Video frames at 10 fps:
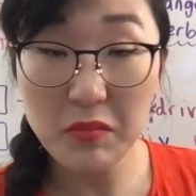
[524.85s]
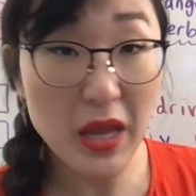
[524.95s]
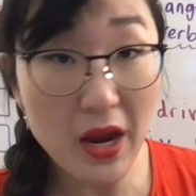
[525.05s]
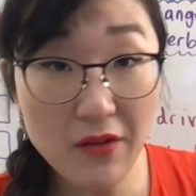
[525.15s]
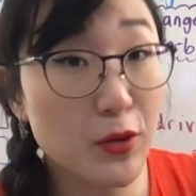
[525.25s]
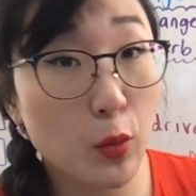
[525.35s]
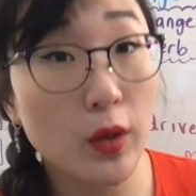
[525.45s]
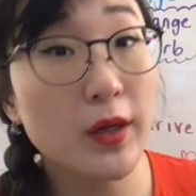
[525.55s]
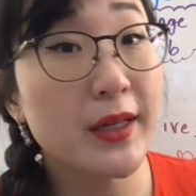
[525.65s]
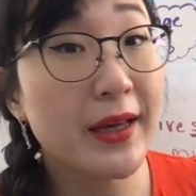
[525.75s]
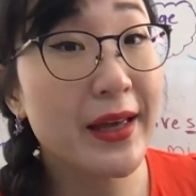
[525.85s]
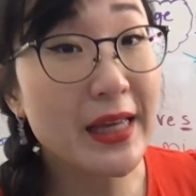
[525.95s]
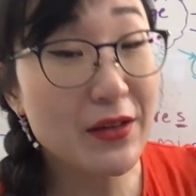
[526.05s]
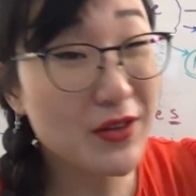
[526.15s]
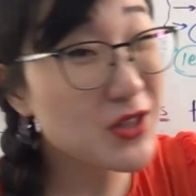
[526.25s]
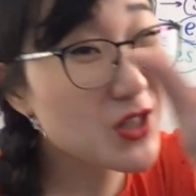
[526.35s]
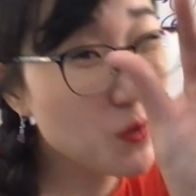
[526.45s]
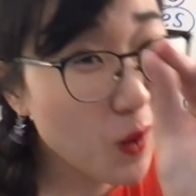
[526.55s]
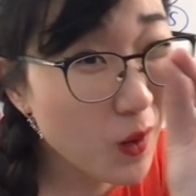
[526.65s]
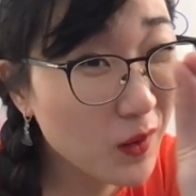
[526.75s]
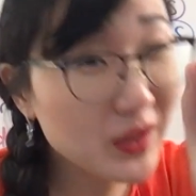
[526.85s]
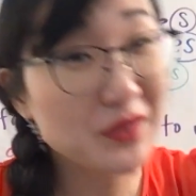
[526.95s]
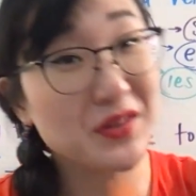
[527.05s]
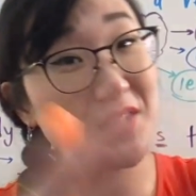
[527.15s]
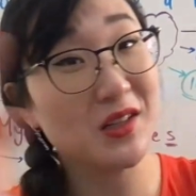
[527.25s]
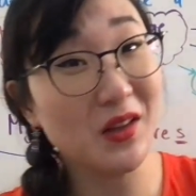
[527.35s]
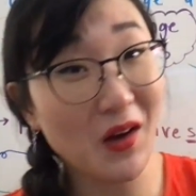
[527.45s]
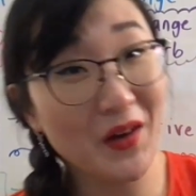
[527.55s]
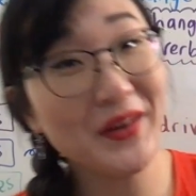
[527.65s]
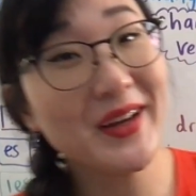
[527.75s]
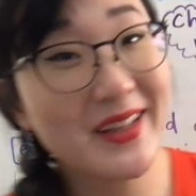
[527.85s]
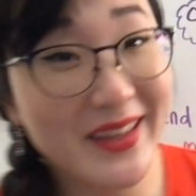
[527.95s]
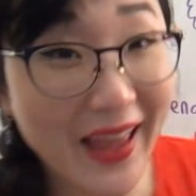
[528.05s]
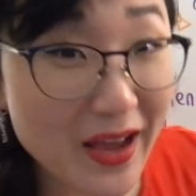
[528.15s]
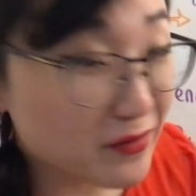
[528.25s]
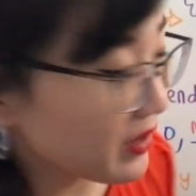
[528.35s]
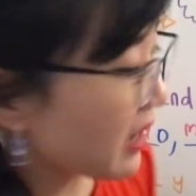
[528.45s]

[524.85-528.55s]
Every word. If it's small, if it's long, they have